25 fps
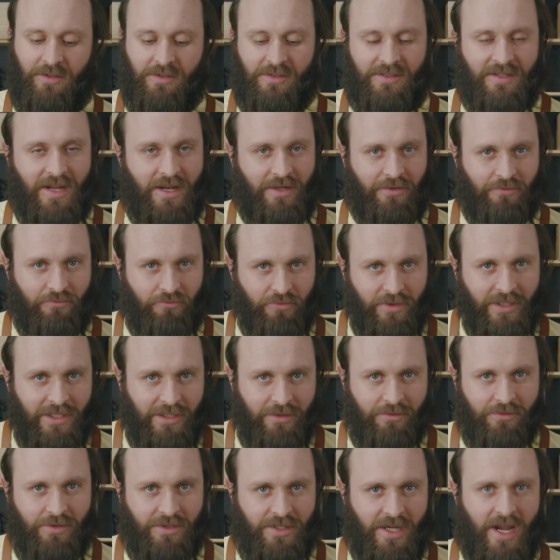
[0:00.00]
you stand a really
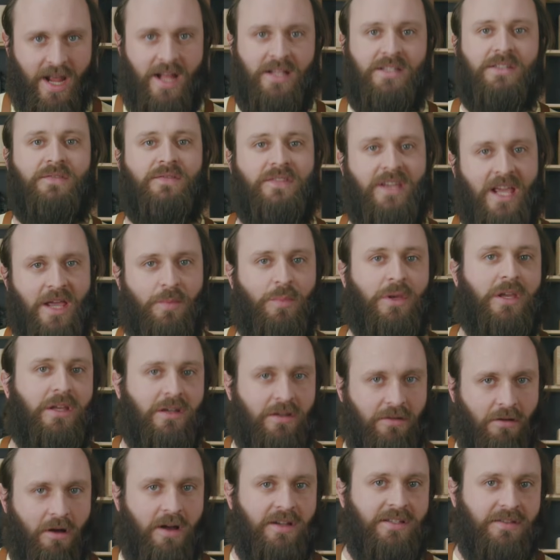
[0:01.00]
good chance of keeping
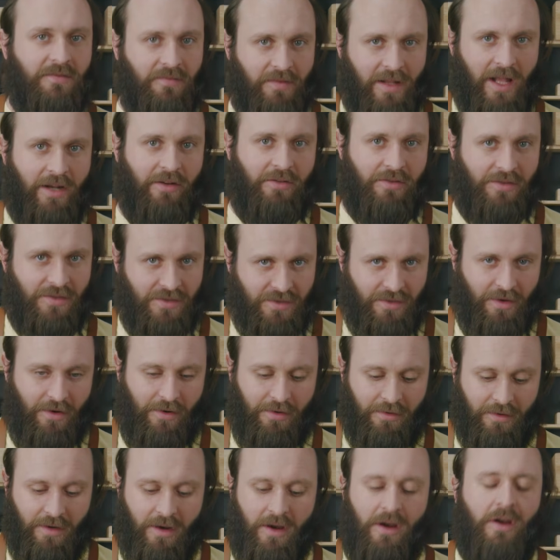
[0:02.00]
it nice and flat on the
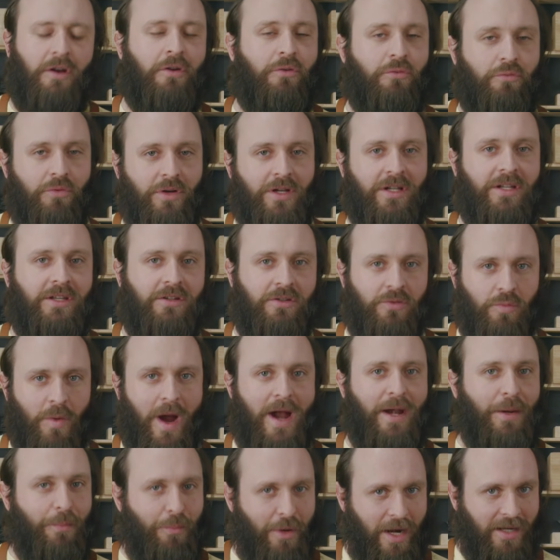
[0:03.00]
stone. Really good
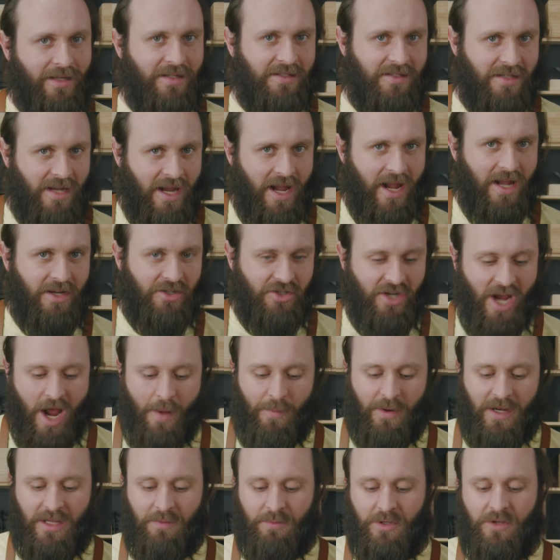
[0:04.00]
way to practice your hand
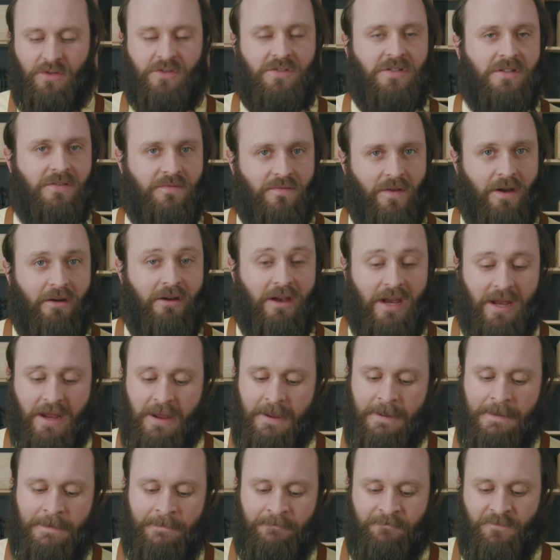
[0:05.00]
sharpening because it's very
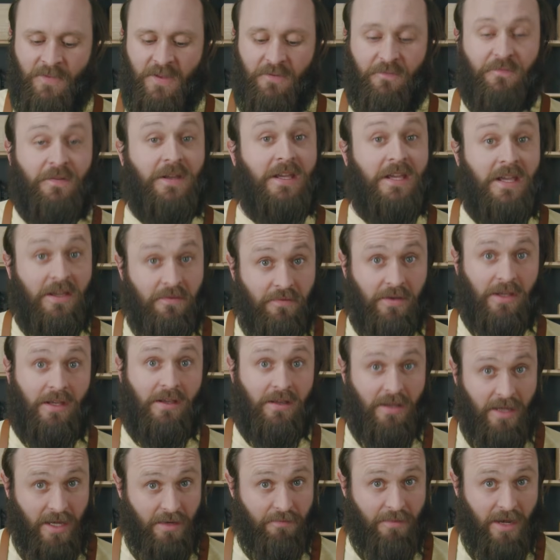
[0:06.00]
forgiving
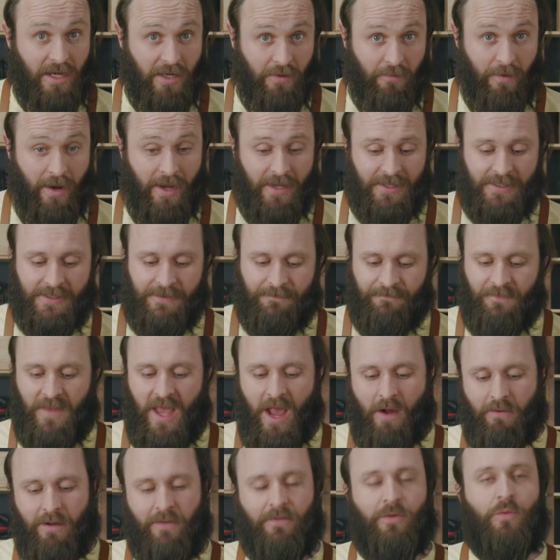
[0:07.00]
in many ways.
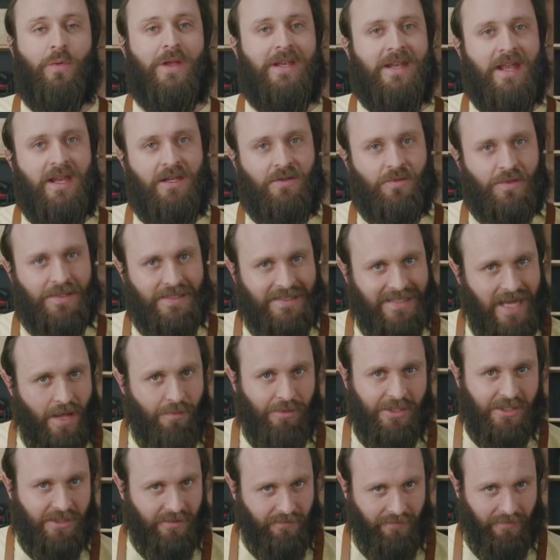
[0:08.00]
However, we need to
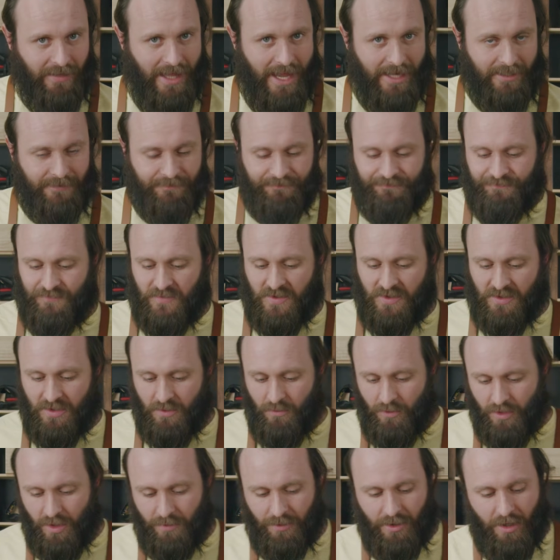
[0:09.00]
establish a flat. So
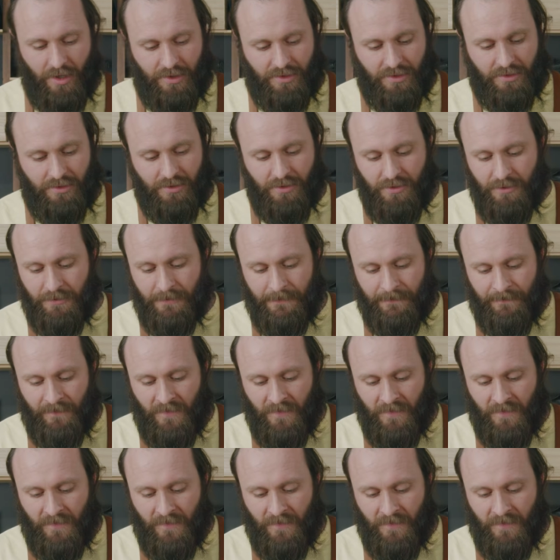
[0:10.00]
what I'm going to do,